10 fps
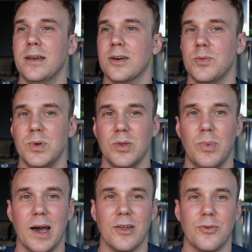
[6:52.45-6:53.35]
Could be the
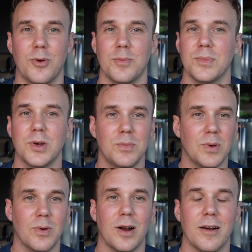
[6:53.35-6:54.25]
bathroom, could be
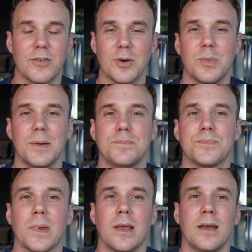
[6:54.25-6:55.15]
wherever, but
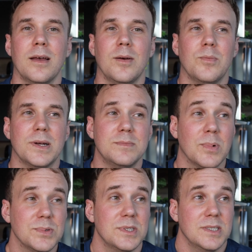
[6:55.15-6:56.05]

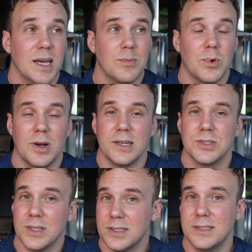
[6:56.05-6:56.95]
most of the time we're
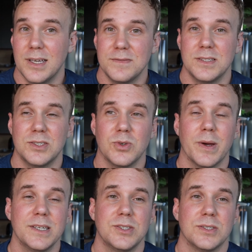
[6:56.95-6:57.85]
actually in safe
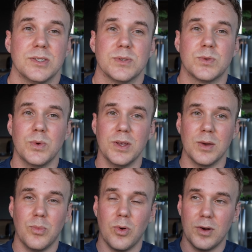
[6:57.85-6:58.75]
situations. So it's really
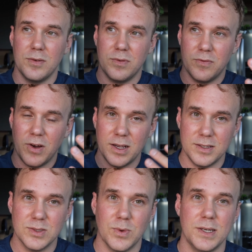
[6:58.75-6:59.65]
important to find
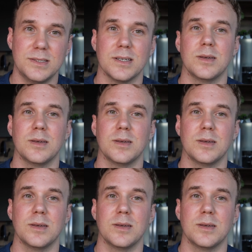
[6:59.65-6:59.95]
these ways to